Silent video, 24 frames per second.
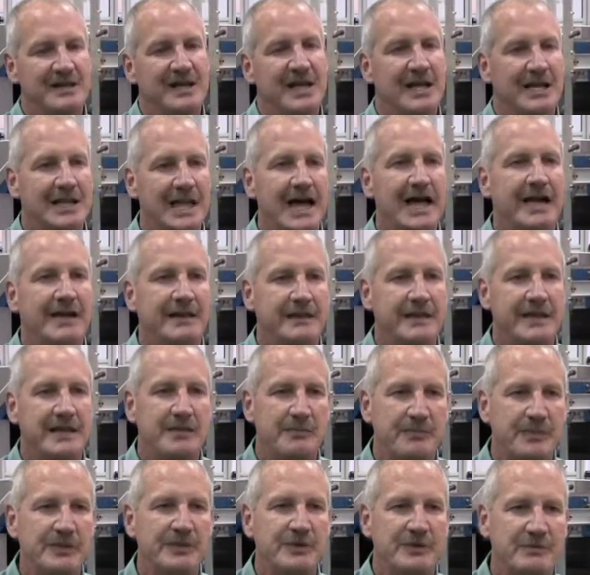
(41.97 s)
a lot of the
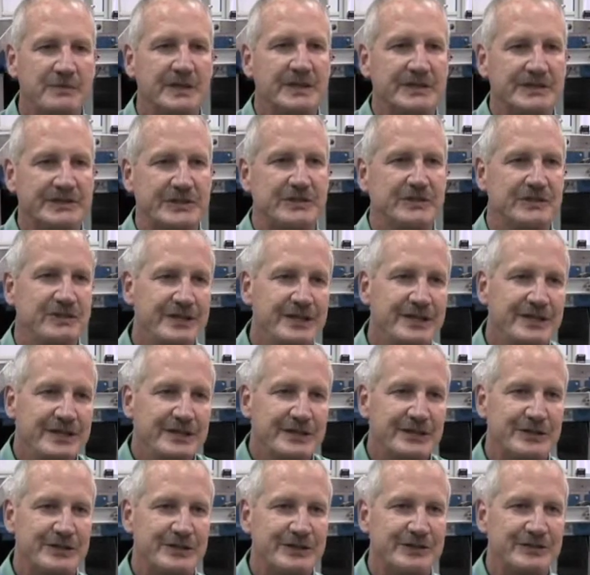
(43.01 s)
improvements over the
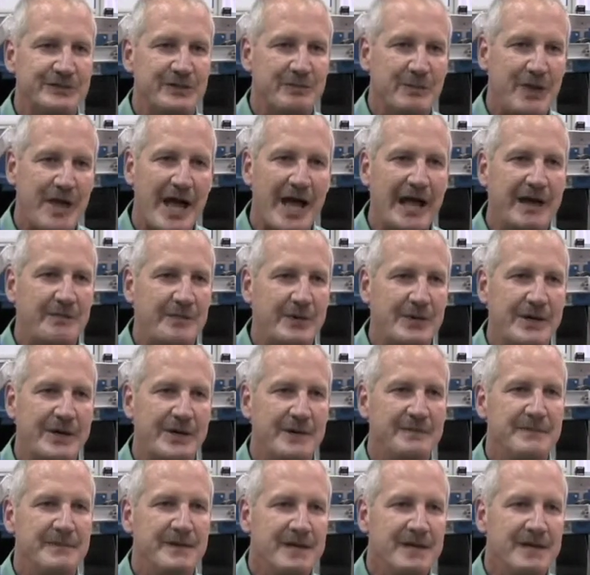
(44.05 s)
years for Blackmore.